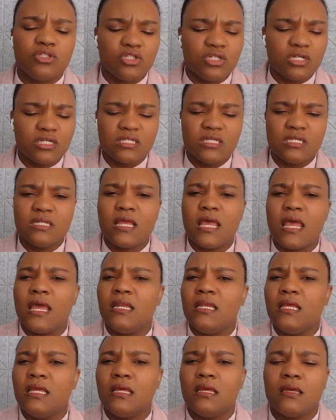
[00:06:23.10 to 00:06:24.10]
just in
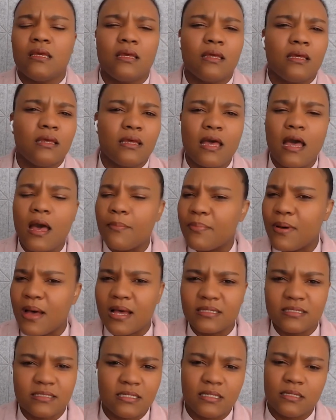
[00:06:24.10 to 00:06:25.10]
any
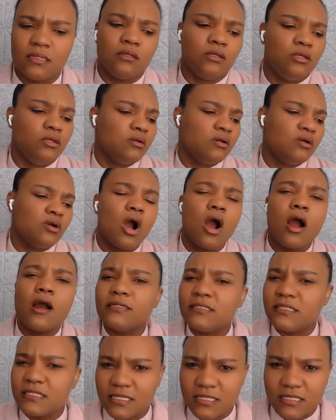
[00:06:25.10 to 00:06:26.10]
capacity, you're
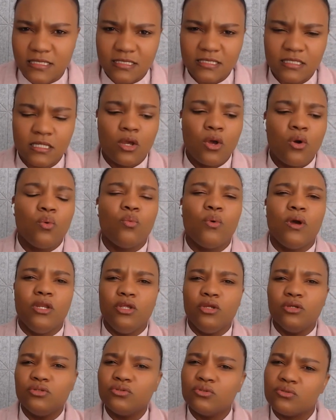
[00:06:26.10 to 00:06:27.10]
artist,
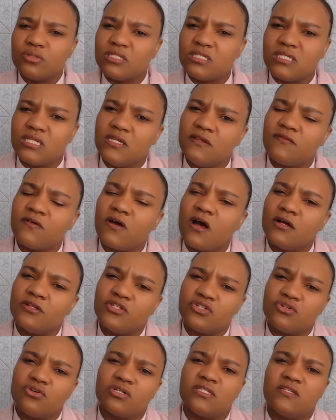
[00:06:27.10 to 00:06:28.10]
when you do receive
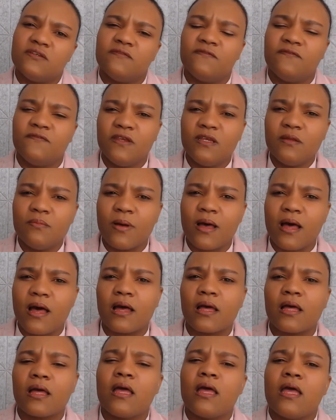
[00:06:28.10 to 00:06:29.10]
constructive
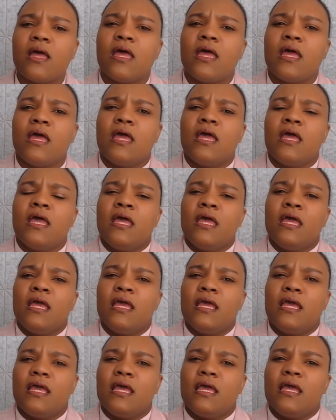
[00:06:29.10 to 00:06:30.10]
feedback,
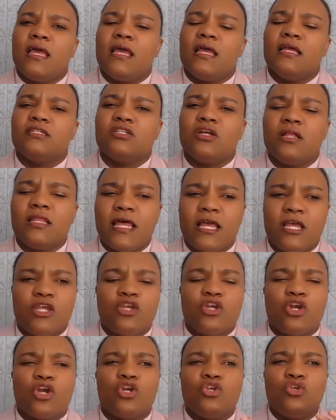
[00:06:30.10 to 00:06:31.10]
it's not
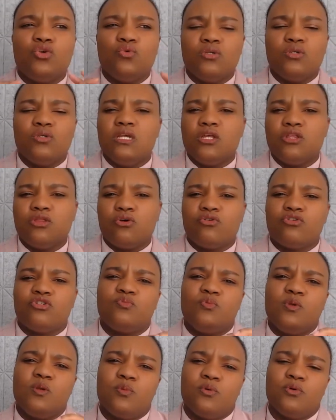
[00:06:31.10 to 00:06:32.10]
like you're using
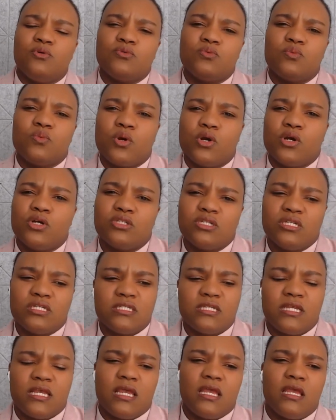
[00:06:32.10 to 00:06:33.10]
those people's word to
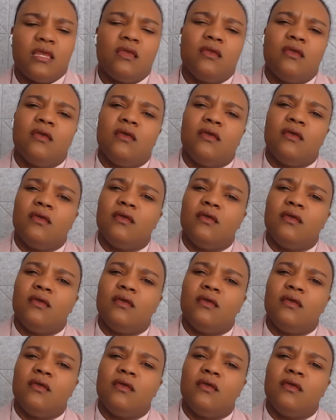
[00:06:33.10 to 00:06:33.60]
say,